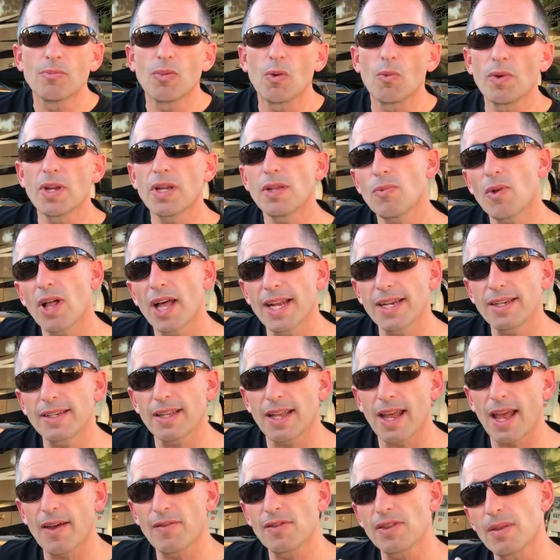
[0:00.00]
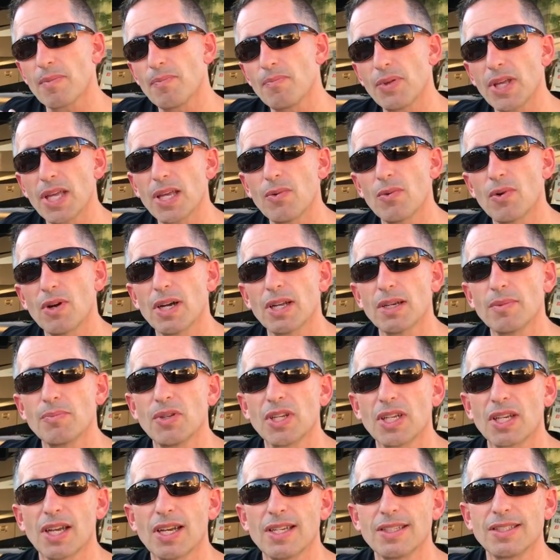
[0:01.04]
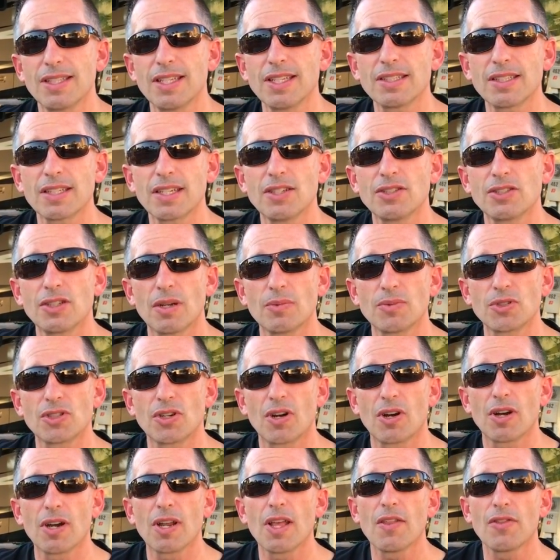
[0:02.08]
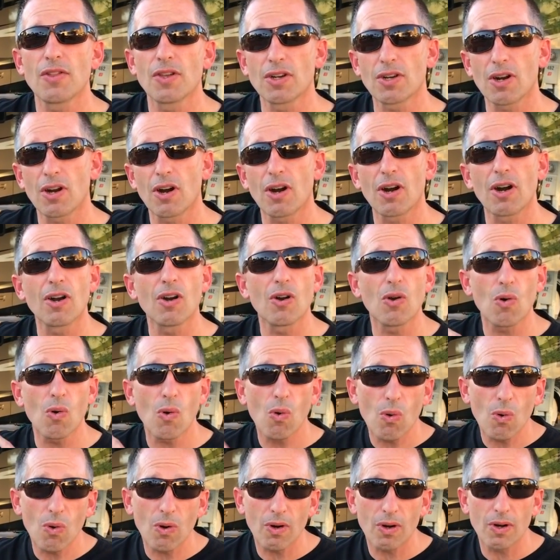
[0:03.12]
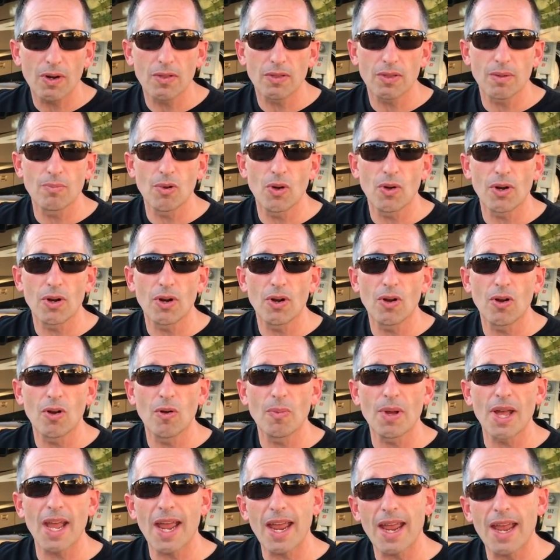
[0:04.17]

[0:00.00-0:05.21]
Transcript: but we liked having the big one because this can jumpstart the car or the motorhome,